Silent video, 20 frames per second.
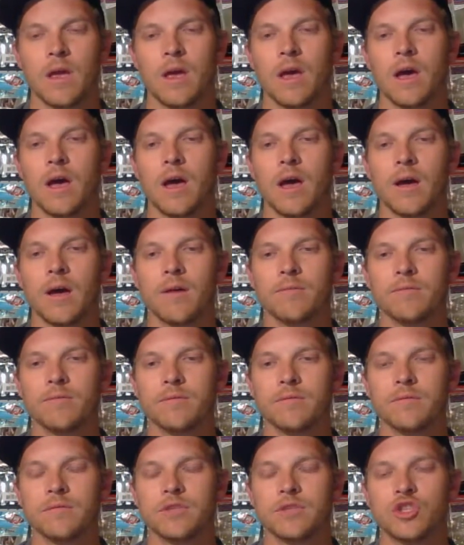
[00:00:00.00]
uh,
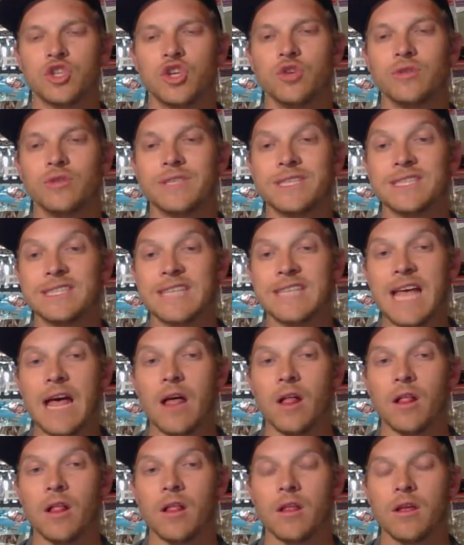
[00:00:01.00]
to
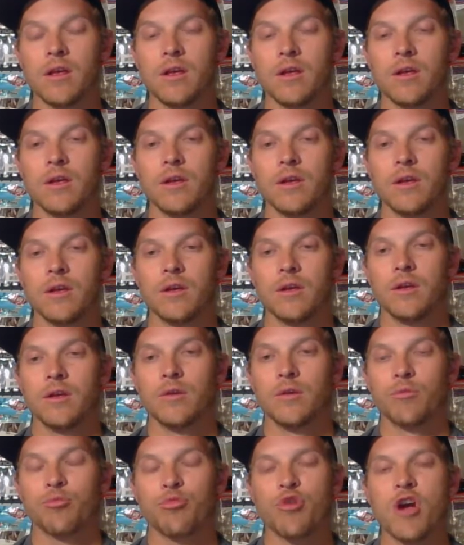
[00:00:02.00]
sell
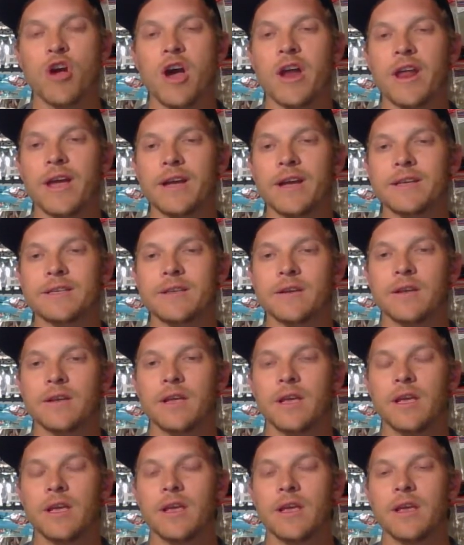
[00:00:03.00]
products
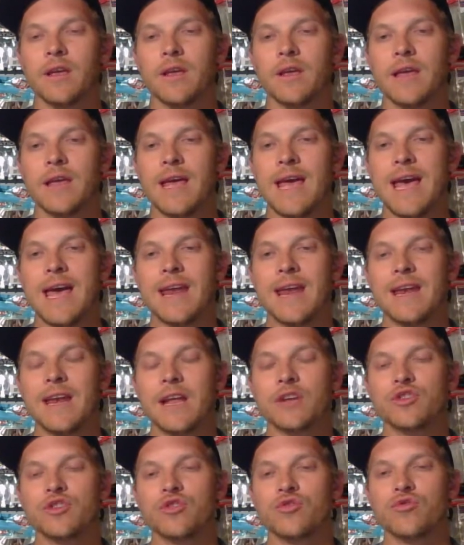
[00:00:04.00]
at an
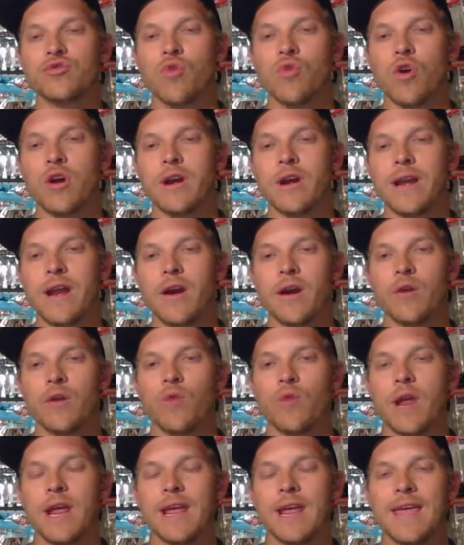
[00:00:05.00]
extraordinary
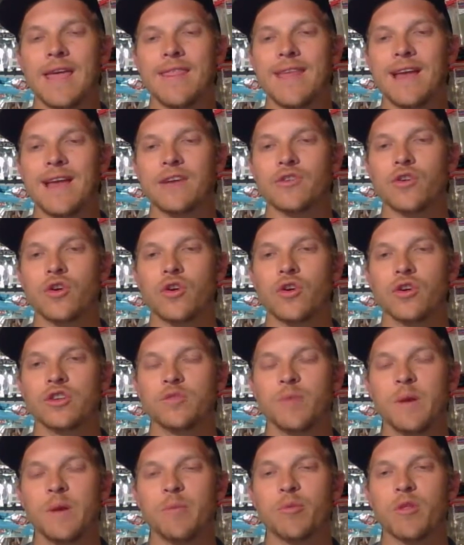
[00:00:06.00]
rate, and that turns
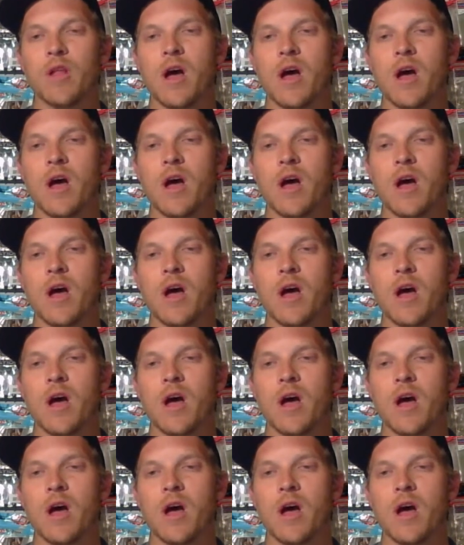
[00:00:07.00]
people